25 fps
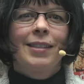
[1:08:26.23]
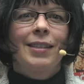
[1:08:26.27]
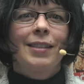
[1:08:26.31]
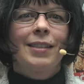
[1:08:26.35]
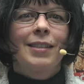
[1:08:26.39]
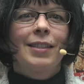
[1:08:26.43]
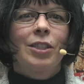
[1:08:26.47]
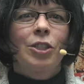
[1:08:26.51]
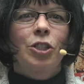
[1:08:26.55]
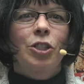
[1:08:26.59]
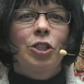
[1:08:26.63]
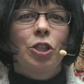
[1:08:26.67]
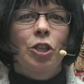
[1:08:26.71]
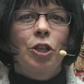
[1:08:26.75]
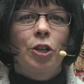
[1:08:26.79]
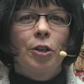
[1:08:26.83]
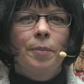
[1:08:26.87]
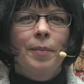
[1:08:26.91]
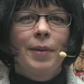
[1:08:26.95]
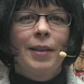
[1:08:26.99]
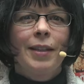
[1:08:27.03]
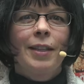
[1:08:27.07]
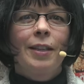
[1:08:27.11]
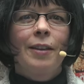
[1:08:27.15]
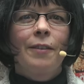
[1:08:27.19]
To
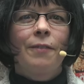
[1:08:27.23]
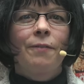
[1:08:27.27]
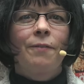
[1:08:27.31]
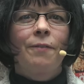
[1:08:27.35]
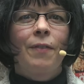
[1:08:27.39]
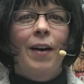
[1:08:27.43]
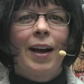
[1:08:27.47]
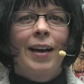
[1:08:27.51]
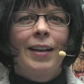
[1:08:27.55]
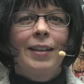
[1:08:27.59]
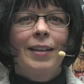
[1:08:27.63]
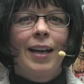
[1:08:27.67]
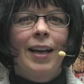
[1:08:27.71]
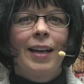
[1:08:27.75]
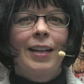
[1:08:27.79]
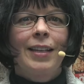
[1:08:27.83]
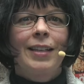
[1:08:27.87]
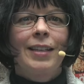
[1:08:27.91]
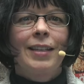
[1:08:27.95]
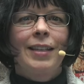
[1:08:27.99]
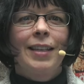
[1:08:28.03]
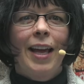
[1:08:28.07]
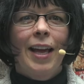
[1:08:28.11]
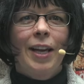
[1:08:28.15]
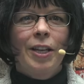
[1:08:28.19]
determine the
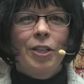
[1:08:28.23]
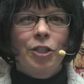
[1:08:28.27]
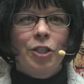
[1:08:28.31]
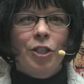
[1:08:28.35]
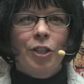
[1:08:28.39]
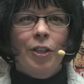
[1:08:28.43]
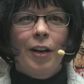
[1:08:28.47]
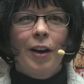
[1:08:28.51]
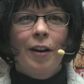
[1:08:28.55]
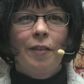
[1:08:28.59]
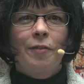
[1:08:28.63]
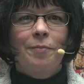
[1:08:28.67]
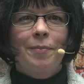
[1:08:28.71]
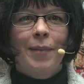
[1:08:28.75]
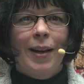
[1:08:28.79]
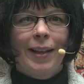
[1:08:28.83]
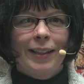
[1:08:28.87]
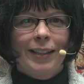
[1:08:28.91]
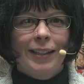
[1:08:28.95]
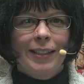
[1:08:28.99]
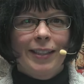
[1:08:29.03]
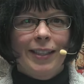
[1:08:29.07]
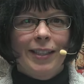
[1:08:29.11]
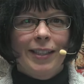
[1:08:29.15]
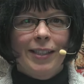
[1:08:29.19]
finite nature of
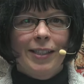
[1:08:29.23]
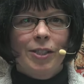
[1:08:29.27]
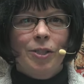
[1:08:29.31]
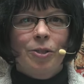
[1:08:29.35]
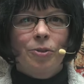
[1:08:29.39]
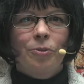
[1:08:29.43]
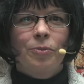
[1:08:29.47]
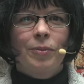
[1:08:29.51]
melodies,